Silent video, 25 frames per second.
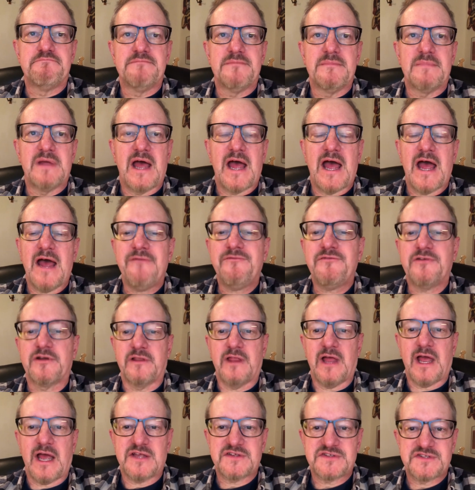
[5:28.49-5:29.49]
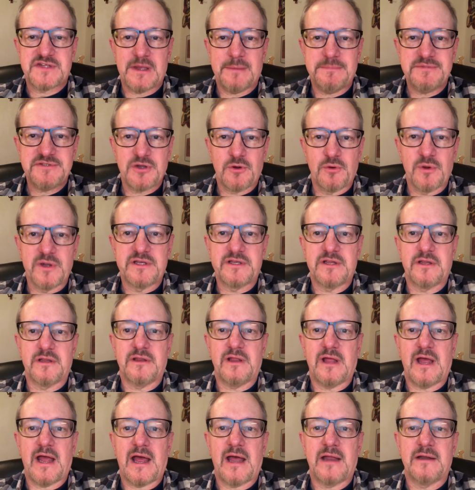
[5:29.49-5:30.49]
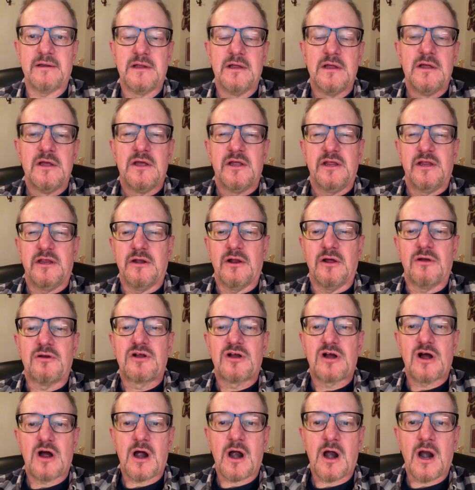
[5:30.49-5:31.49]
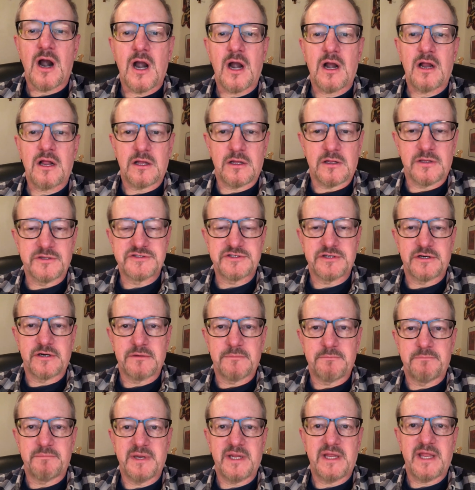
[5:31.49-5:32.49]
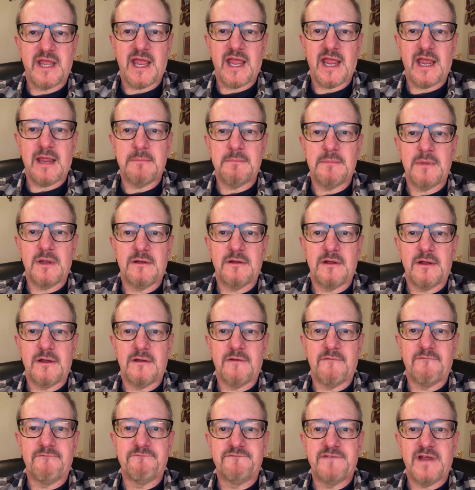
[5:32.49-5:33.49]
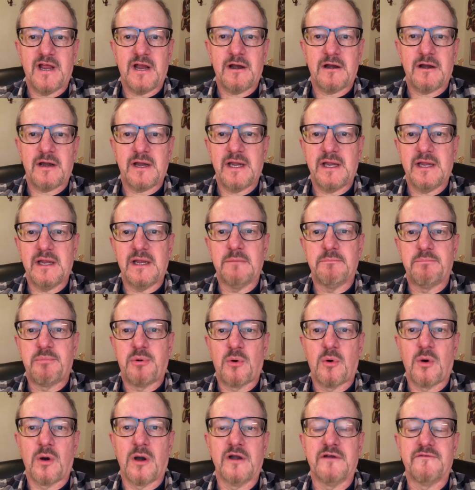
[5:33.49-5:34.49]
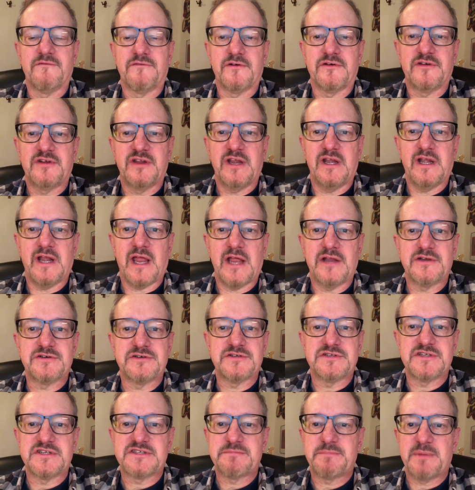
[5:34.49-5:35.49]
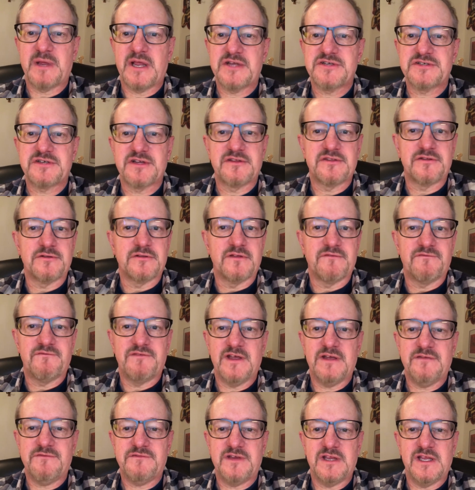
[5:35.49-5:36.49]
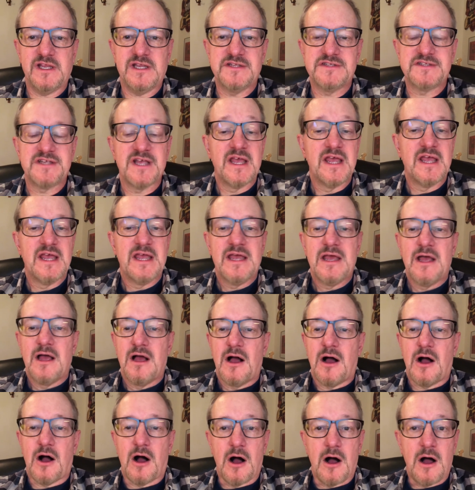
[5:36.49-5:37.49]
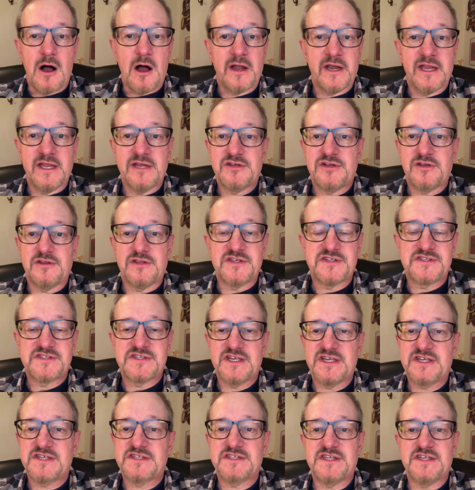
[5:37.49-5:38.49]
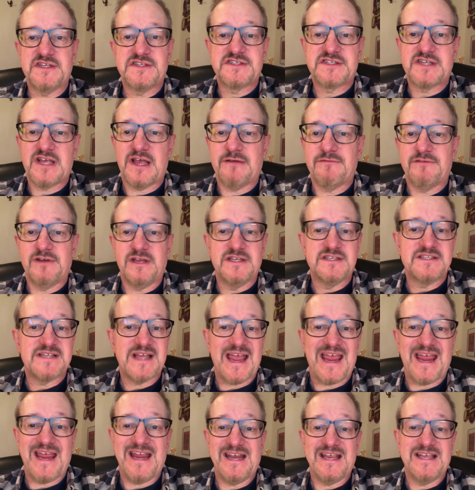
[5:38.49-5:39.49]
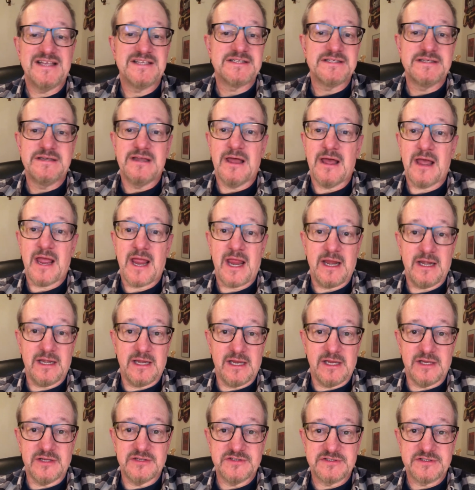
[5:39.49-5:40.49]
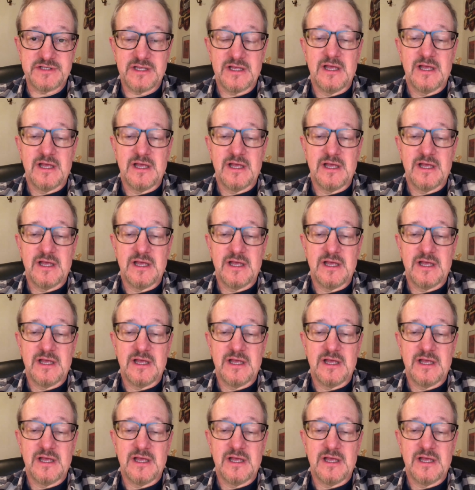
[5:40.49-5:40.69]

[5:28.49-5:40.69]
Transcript: after that, subsequent to that, you know, car culture became very important for teenagers, especially through the 50s, on into the 60s, 70s, 80s, 90s.